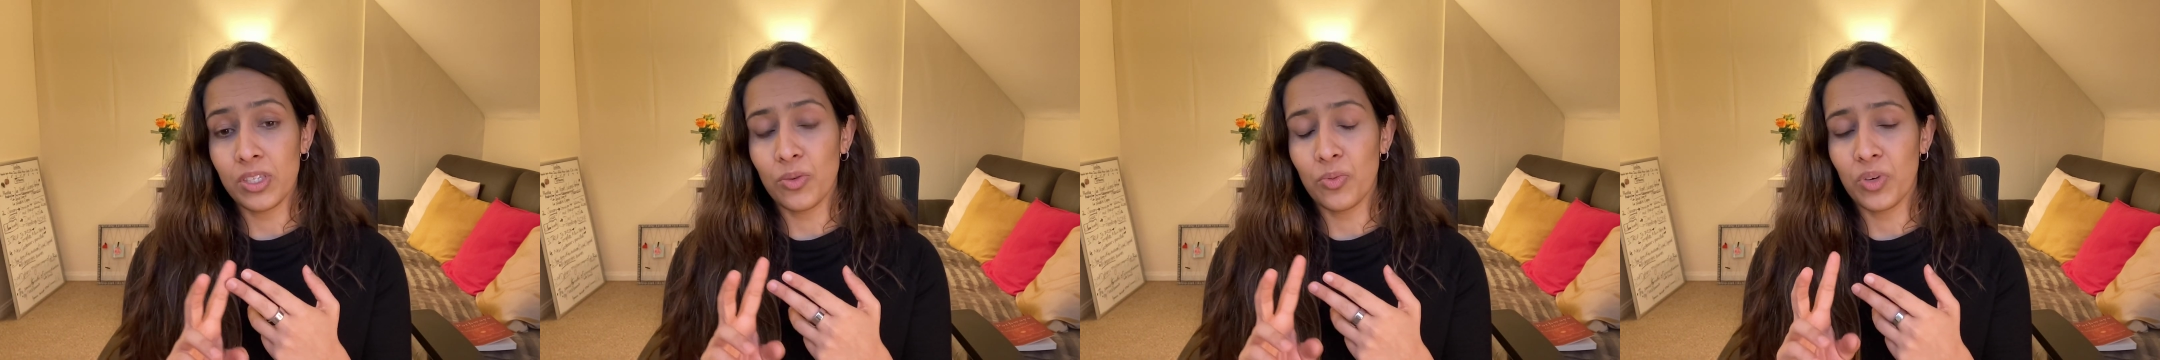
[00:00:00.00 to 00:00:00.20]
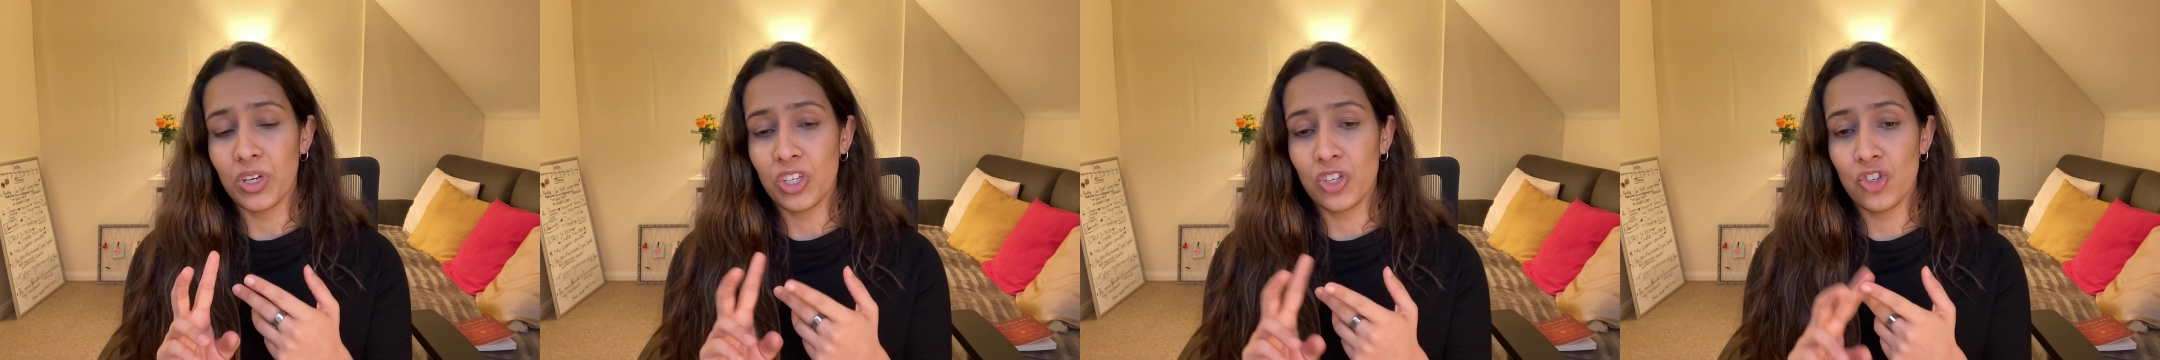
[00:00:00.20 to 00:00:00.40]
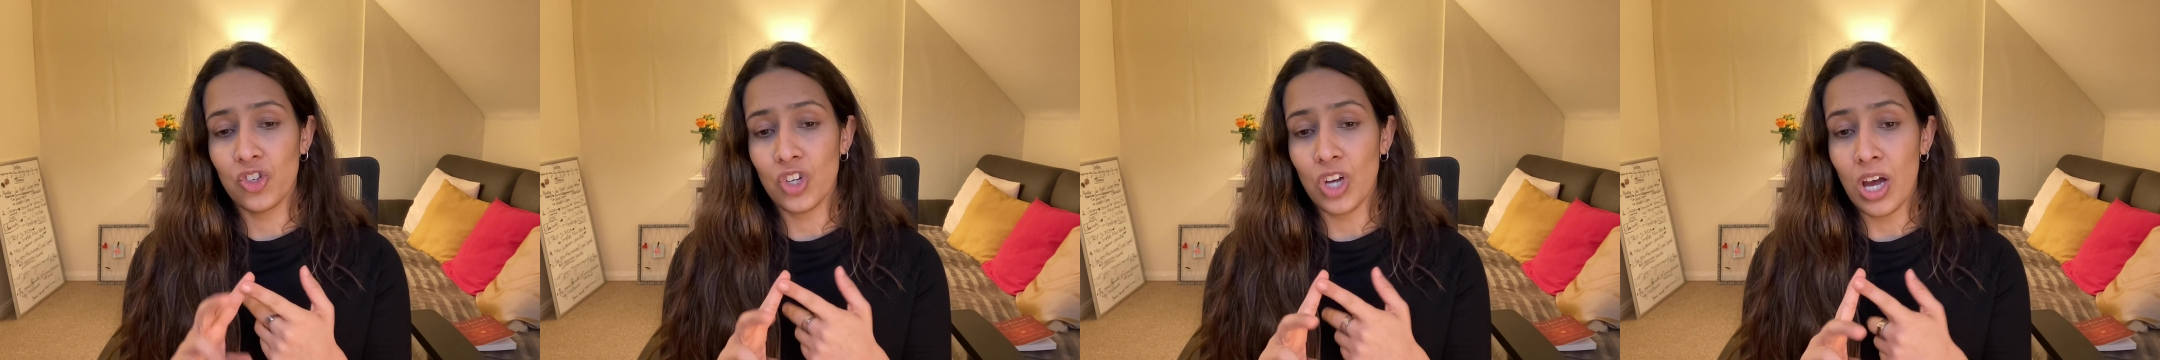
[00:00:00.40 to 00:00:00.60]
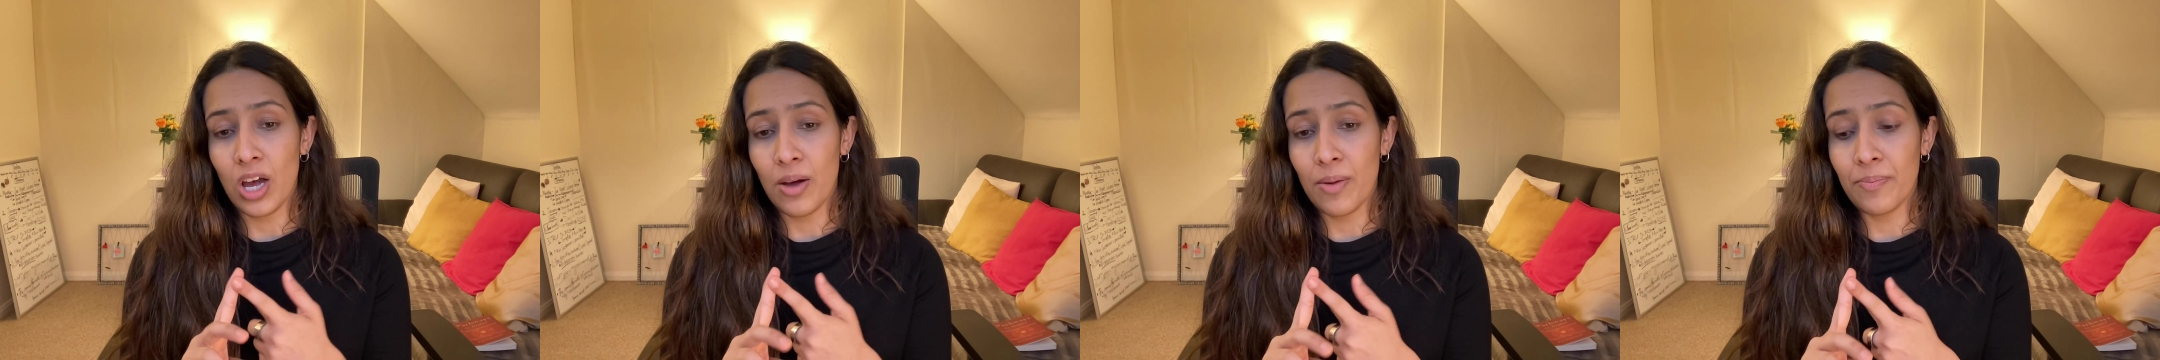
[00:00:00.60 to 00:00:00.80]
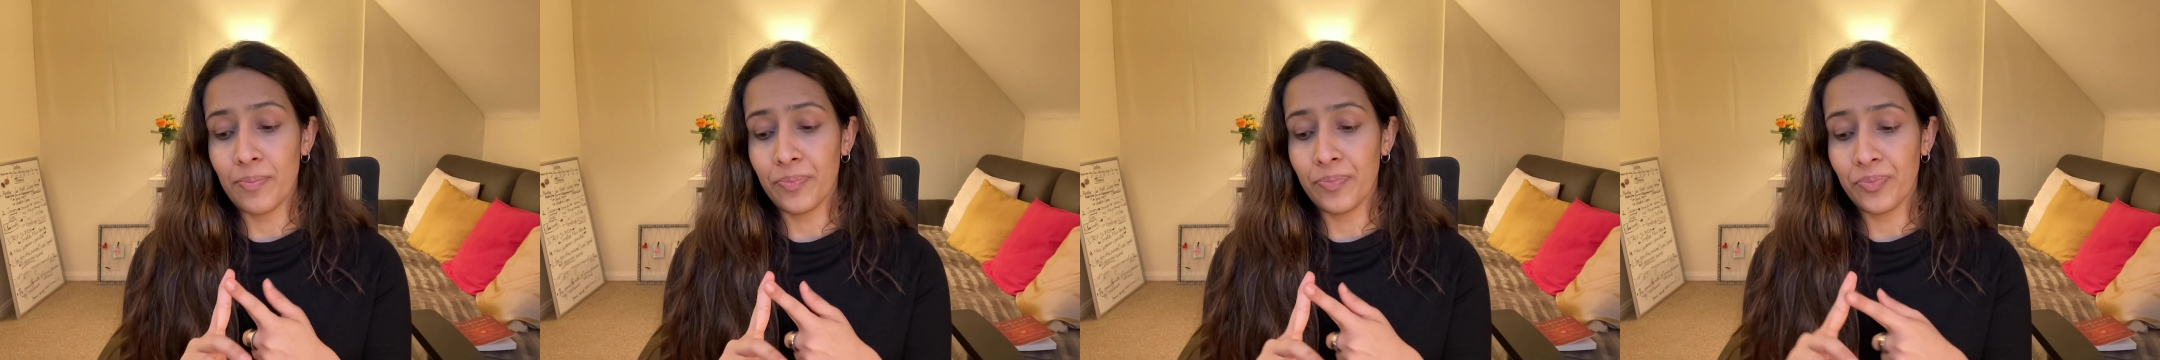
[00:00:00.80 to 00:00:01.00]
which
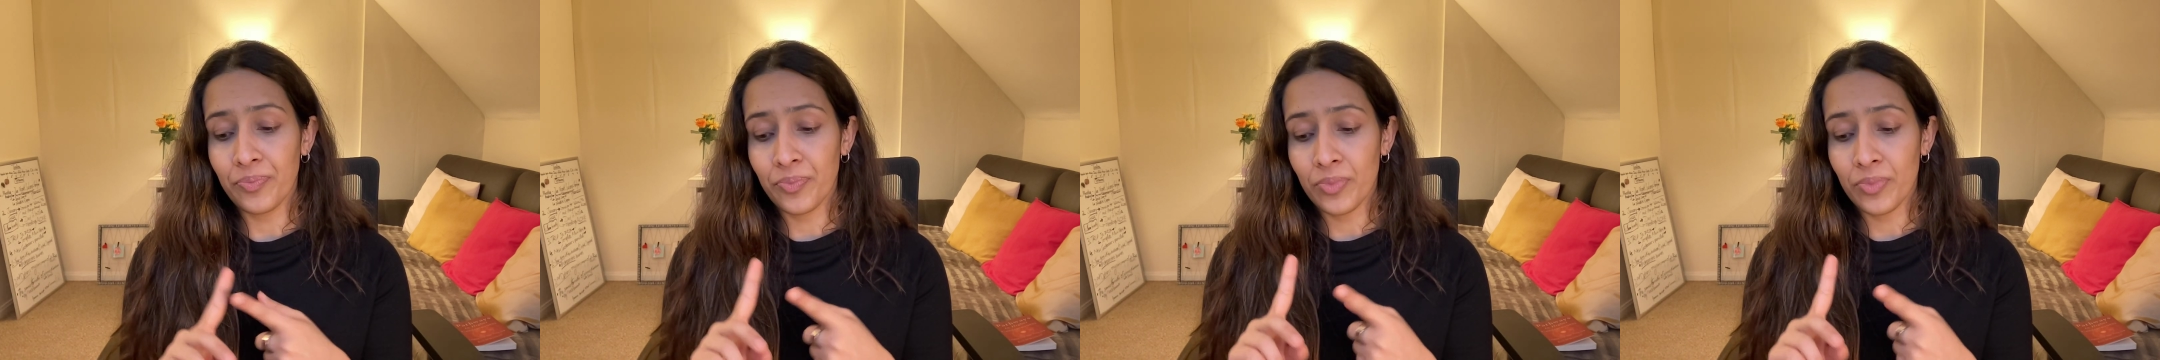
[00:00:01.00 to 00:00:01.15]
are